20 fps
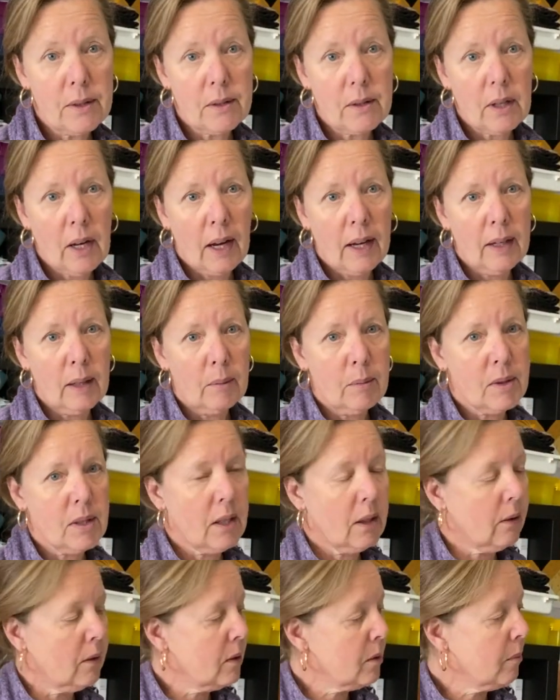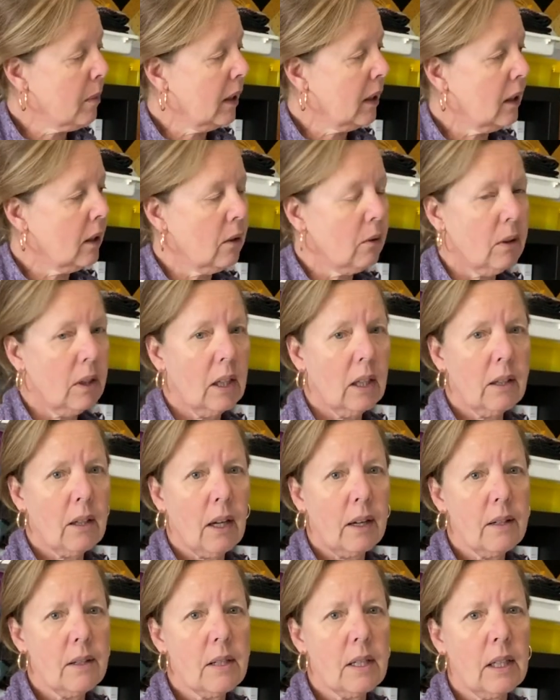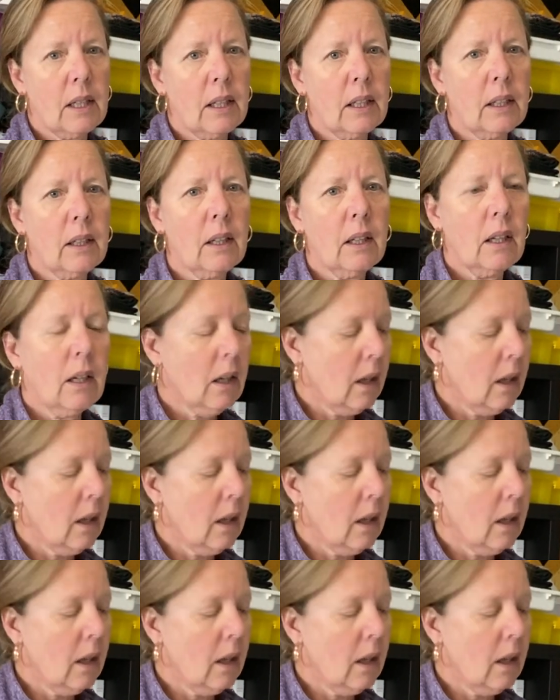items here is my Qnique 19.